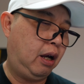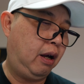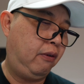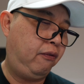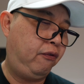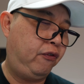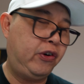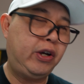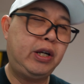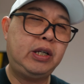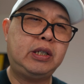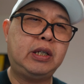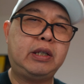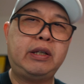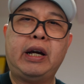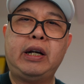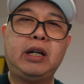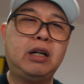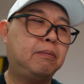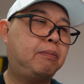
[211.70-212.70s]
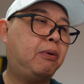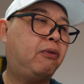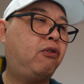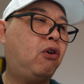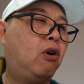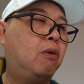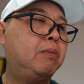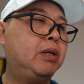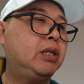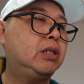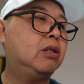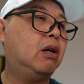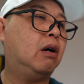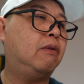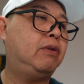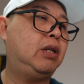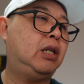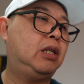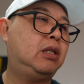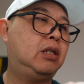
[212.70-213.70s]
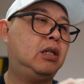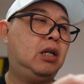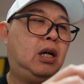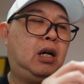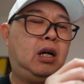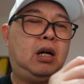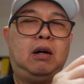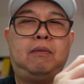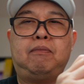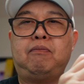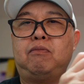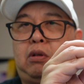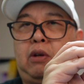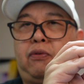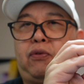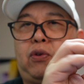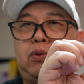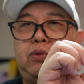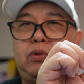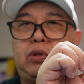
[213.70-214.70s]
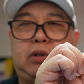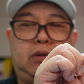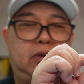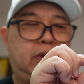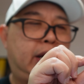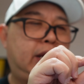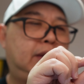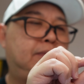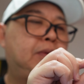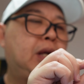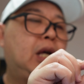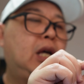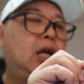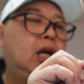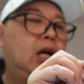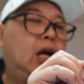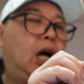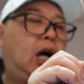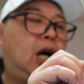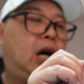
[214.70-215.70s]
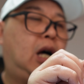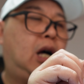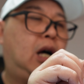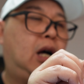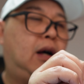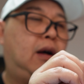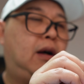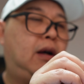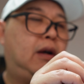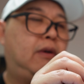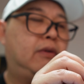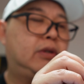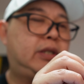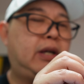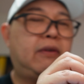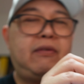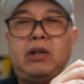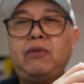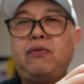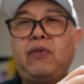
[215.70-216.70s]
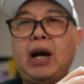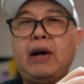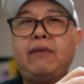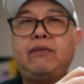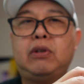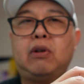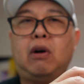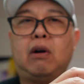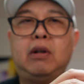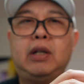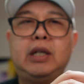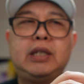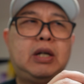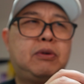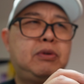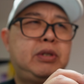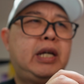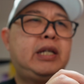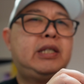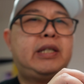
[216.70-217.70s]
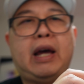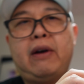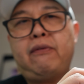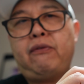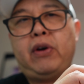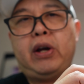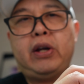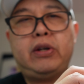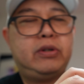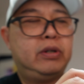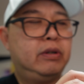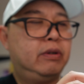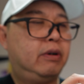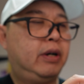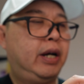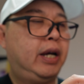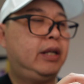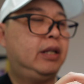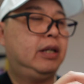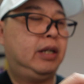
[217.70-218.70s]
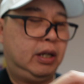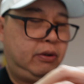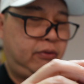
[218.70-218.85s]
First, the technical performance of these earphones, right? $75, I would say is average, right?